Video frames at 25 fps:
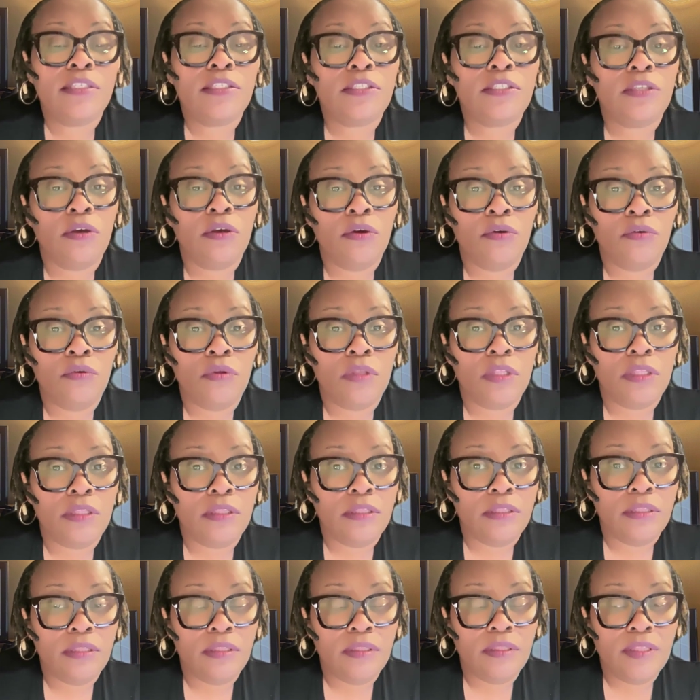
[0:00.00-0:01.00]
So
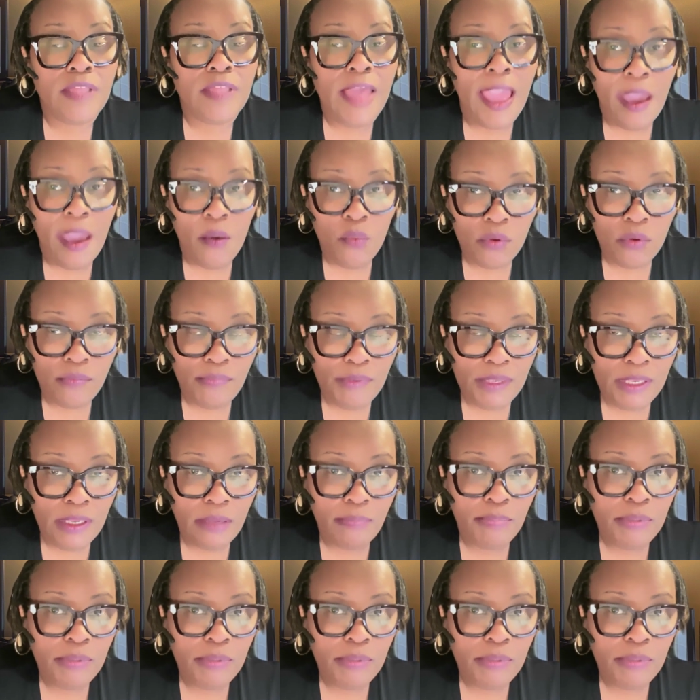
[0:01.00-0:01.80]
that would be